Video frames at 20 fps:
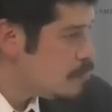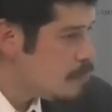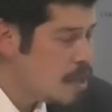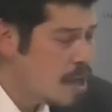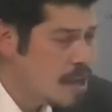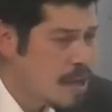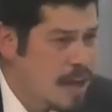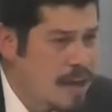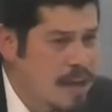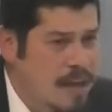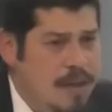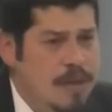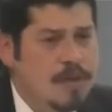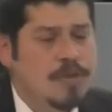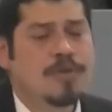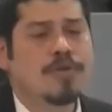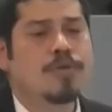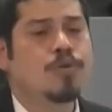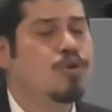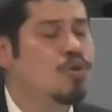Okay?
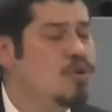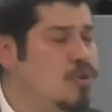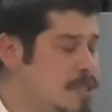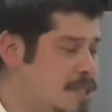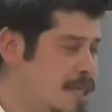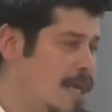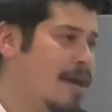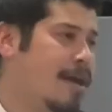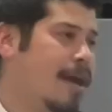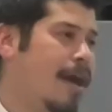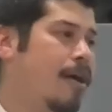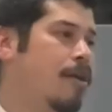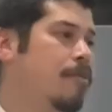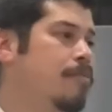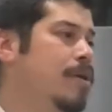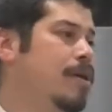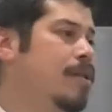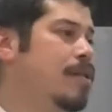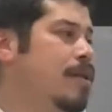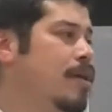You lose the
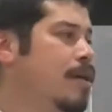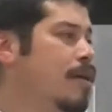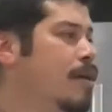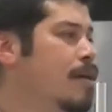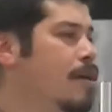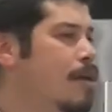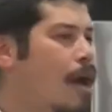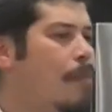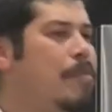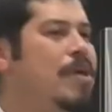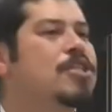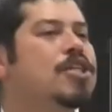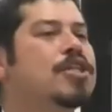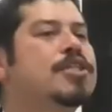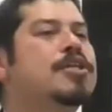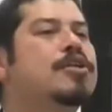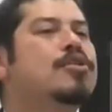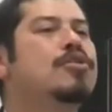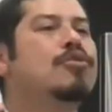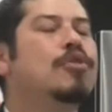accountability. I mean,
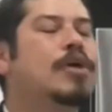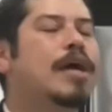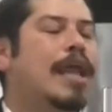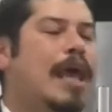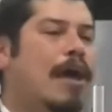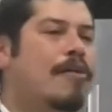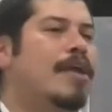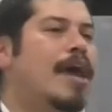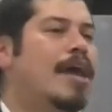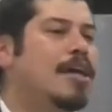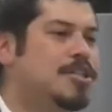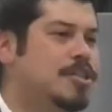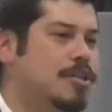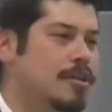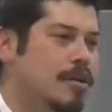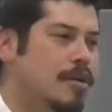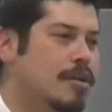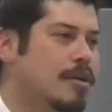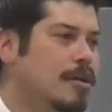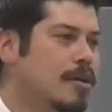just look at our
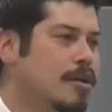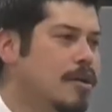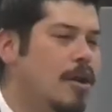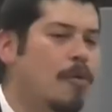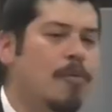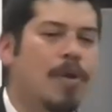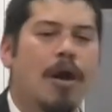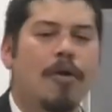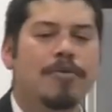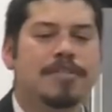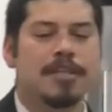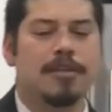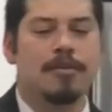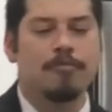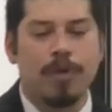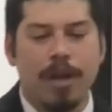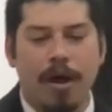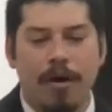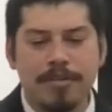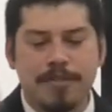nation. You know, when I was, in,
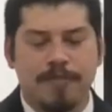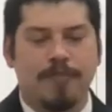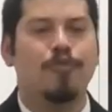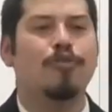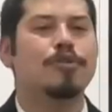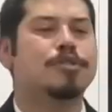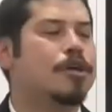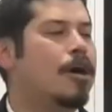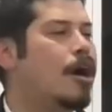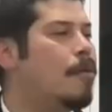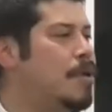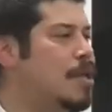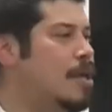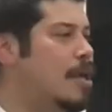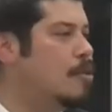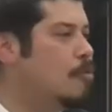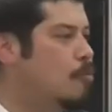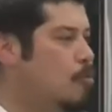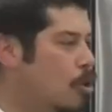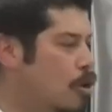when I was full time in,
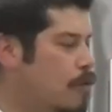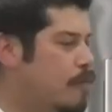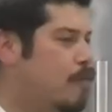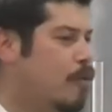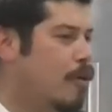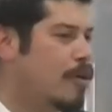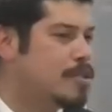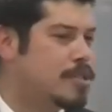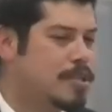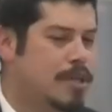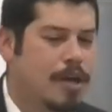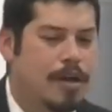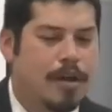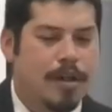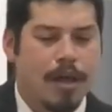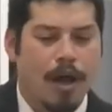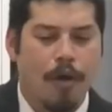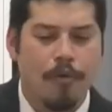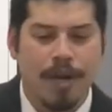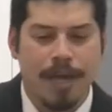in the workforce,
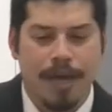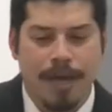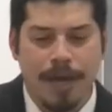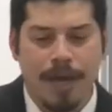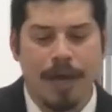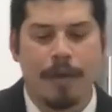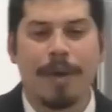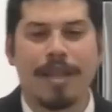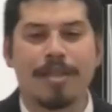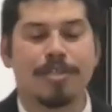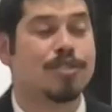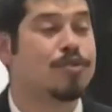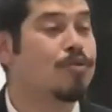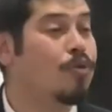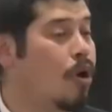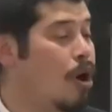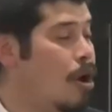I would hear about the school